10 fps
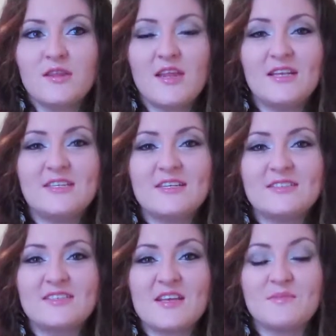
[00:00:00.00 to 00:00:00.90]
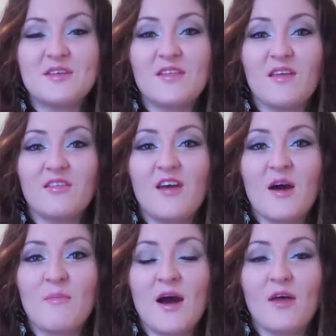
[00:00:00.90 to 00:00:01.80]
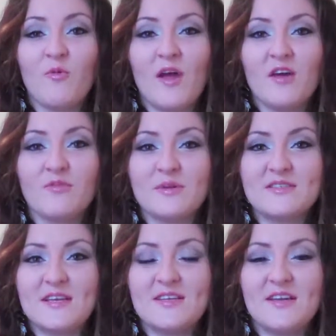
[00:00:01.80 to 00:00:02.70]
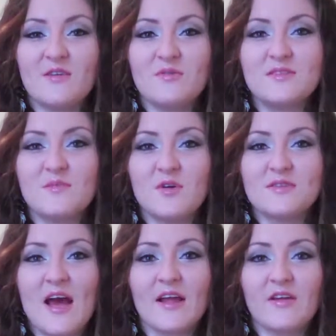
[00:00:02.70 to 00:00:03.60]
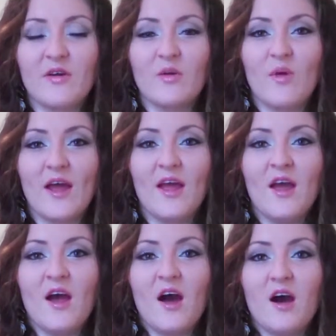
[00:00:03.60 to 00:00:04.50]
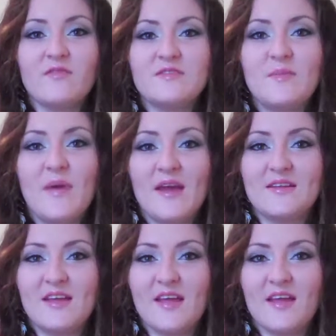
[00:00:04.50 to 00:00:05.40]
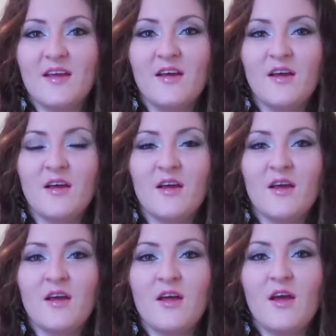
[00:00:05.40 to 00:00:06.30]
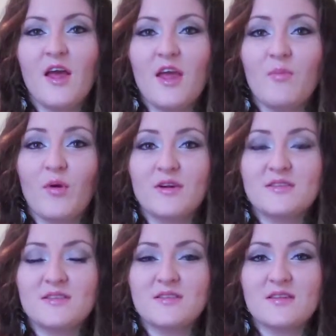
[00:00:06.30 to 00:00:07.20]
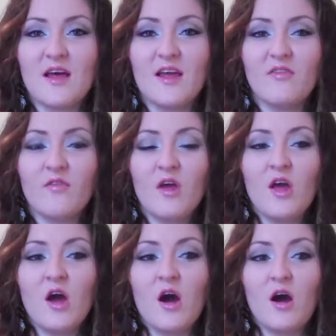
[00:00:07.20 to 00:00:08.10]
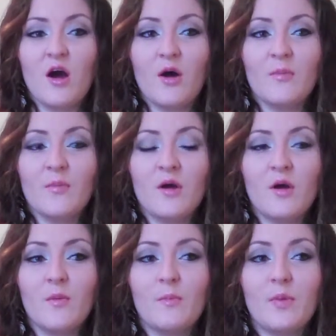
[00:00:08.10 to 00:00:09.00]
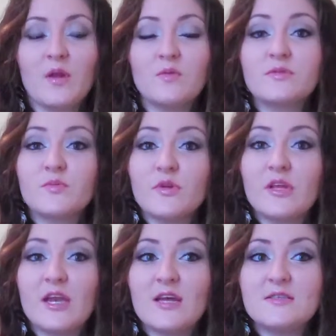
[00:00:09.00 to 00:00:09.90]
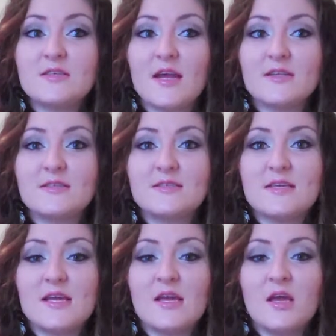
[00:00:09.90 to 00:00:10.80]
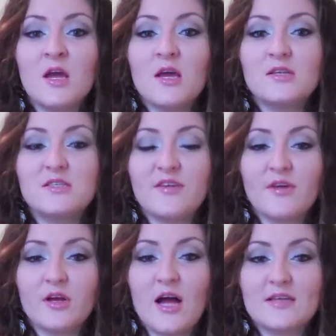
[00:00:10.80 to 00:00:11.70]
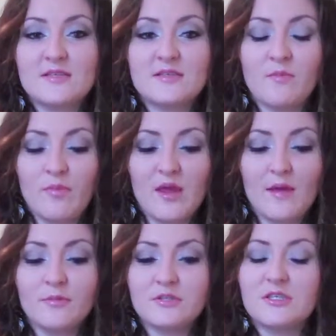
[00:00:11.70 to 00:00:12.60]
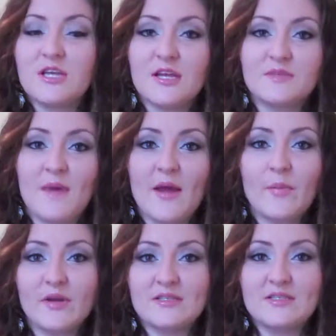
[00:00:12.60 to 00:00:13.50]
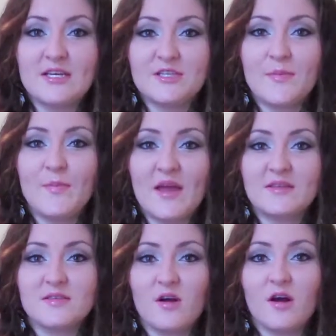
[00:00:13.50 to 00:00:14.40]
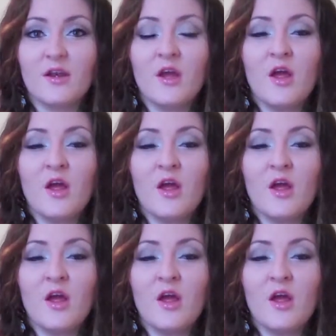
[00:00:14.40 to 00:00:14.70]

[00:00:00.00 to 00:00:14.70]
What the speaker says: they didn't seem to think that my way of presenting it was the most accurate way of depicting a person's life. But it was really nice to get to see different classes and be able to change my presentation based on